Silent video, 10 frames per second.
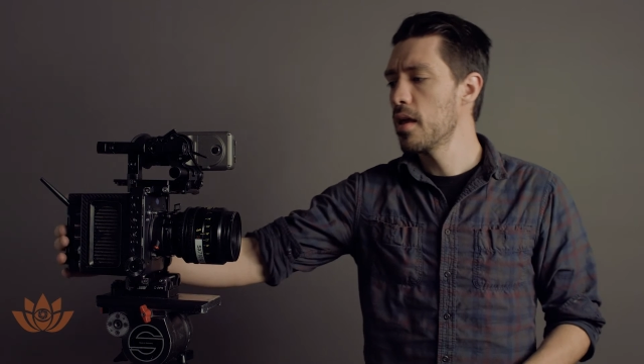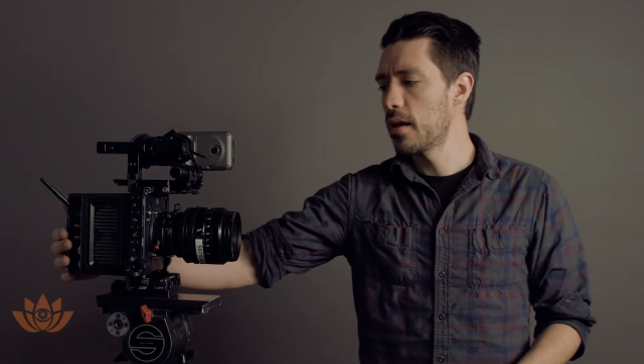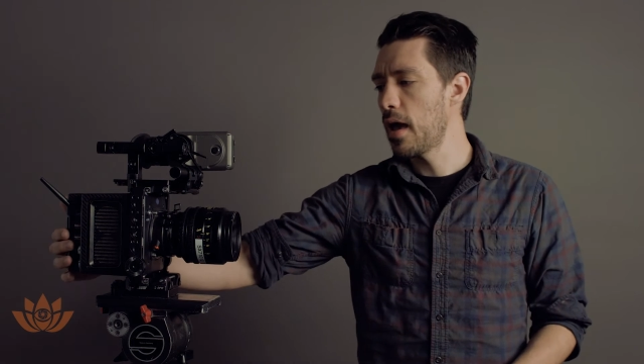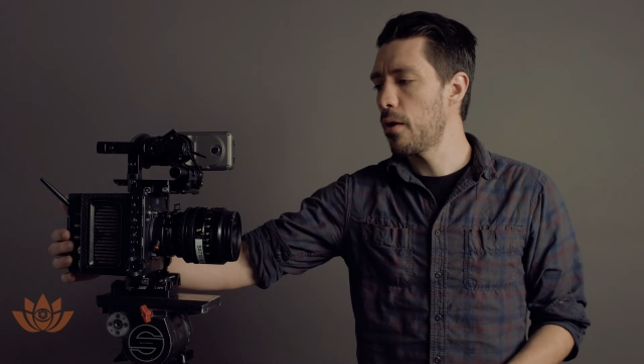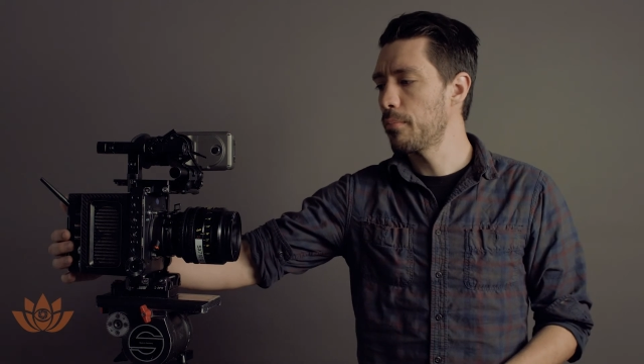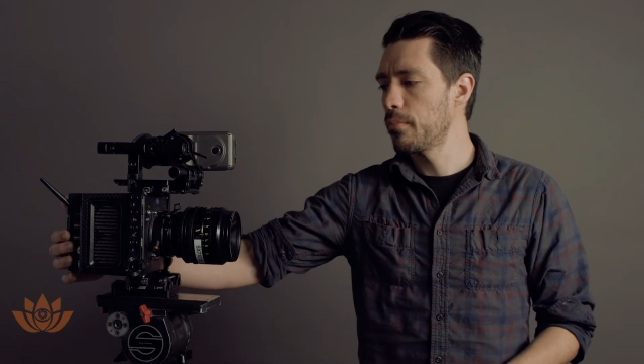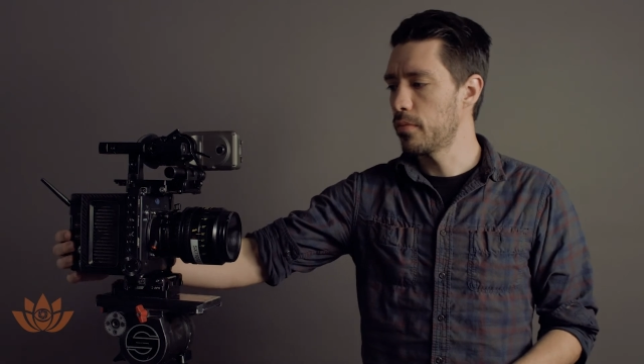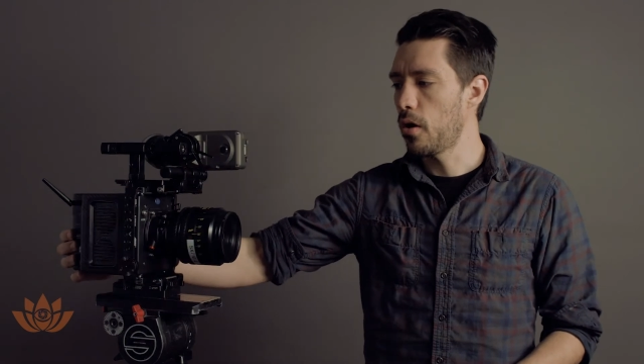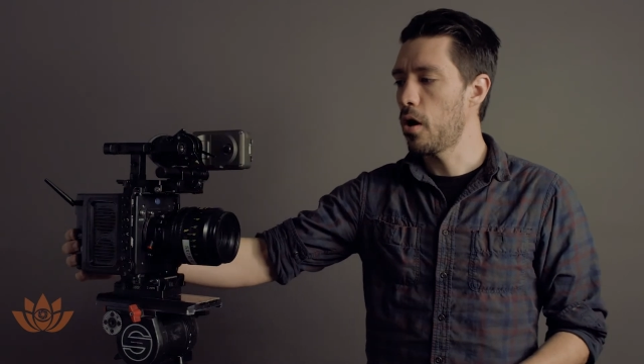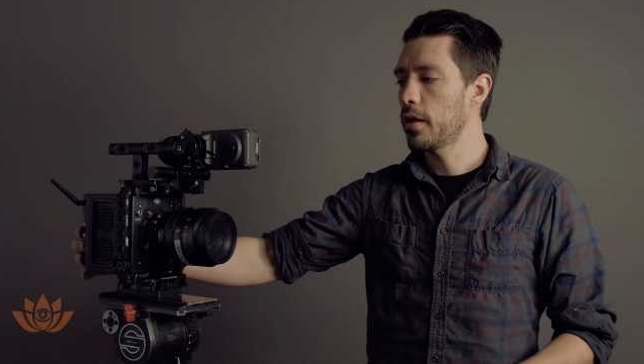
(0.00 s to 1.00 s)
Now,
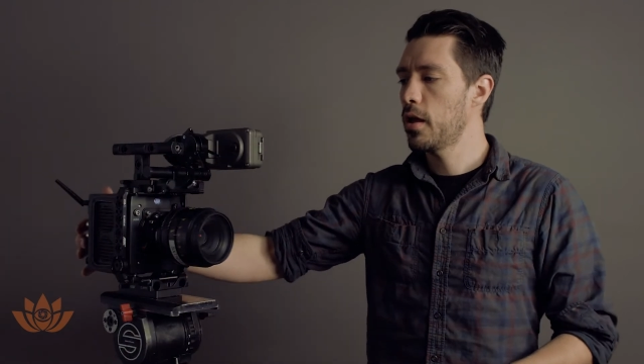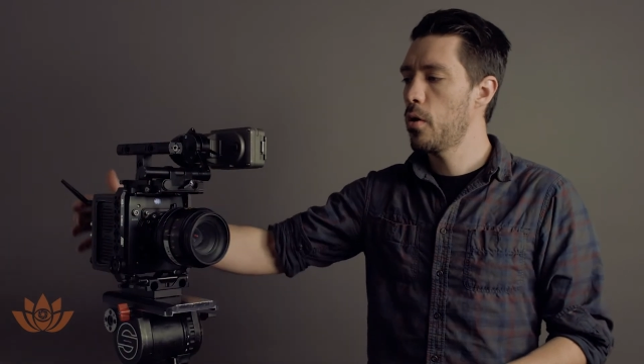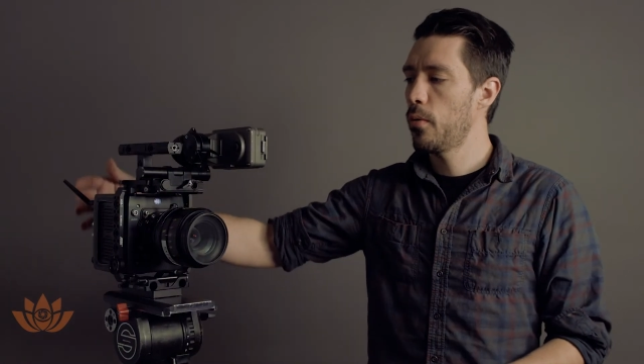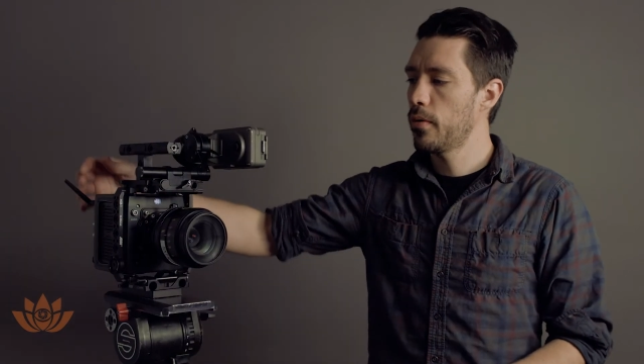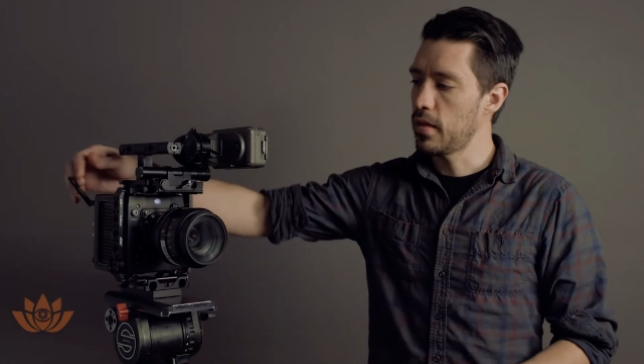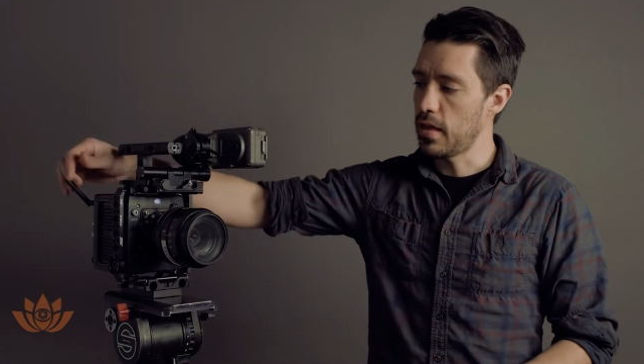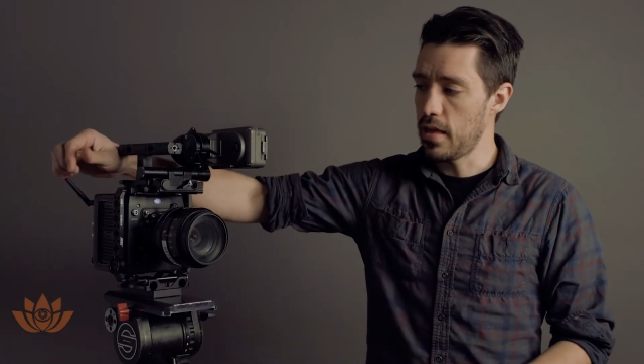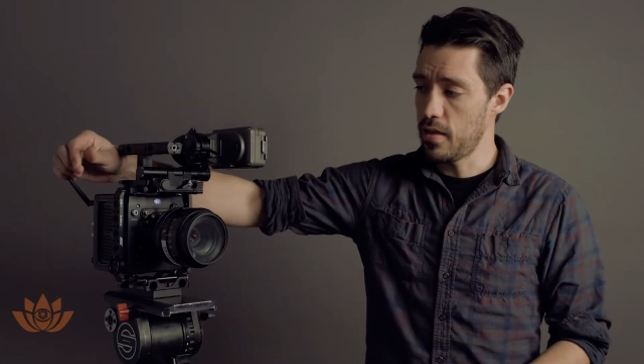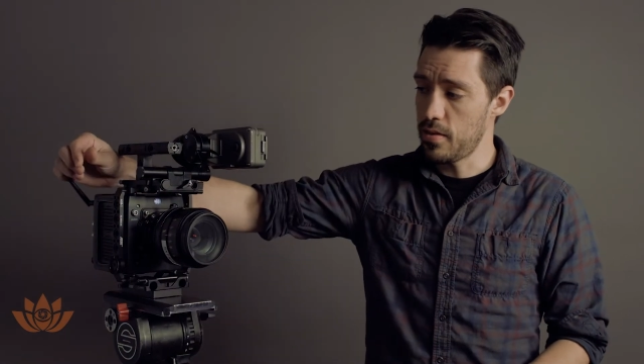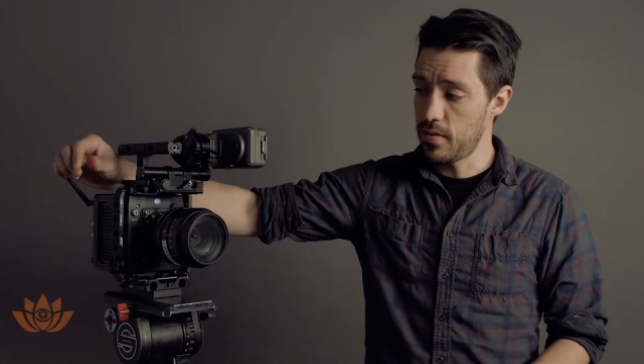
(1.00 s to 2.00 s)
the audio
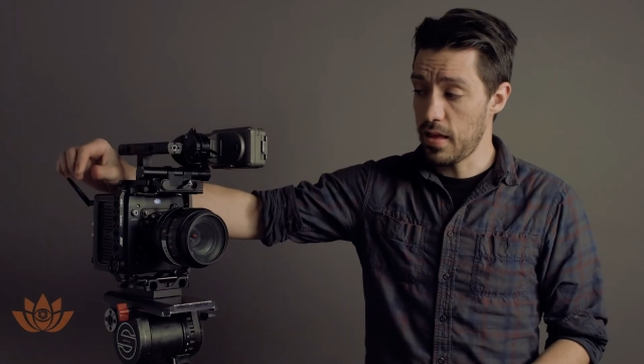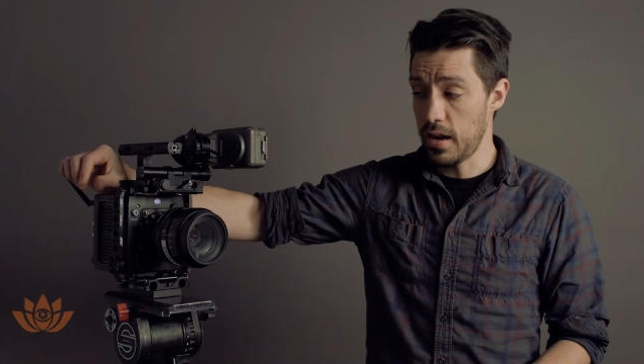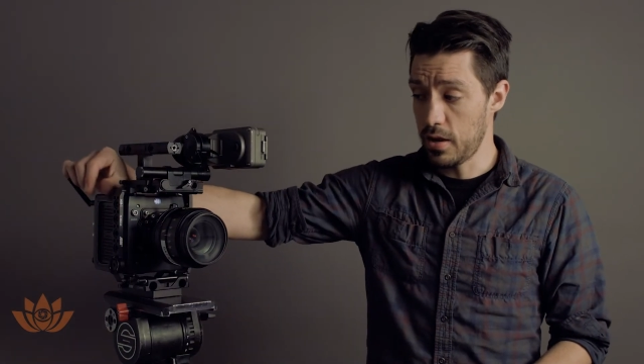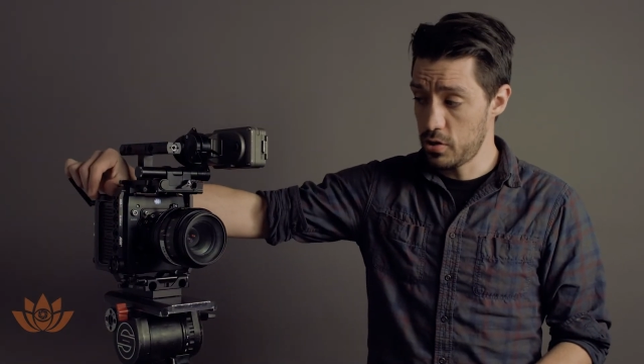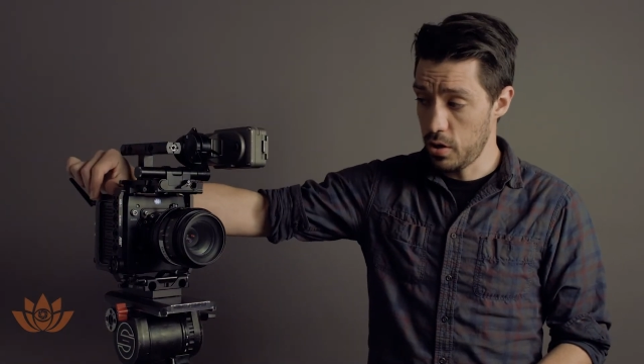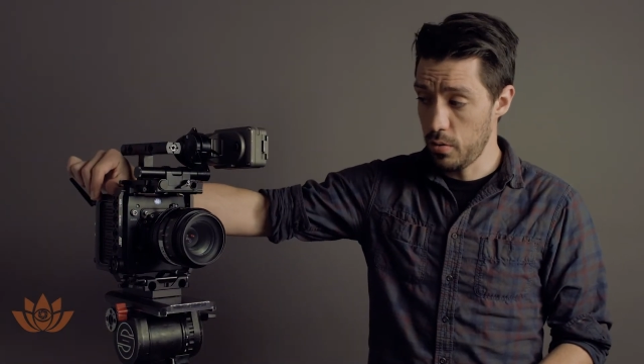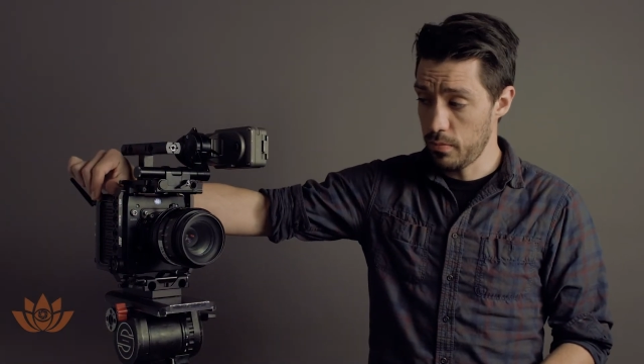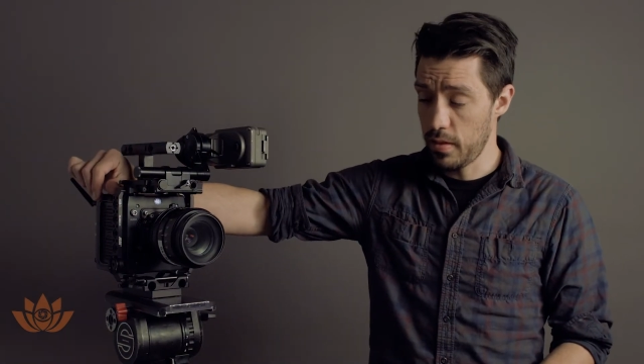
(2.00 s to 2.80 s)
is an issue,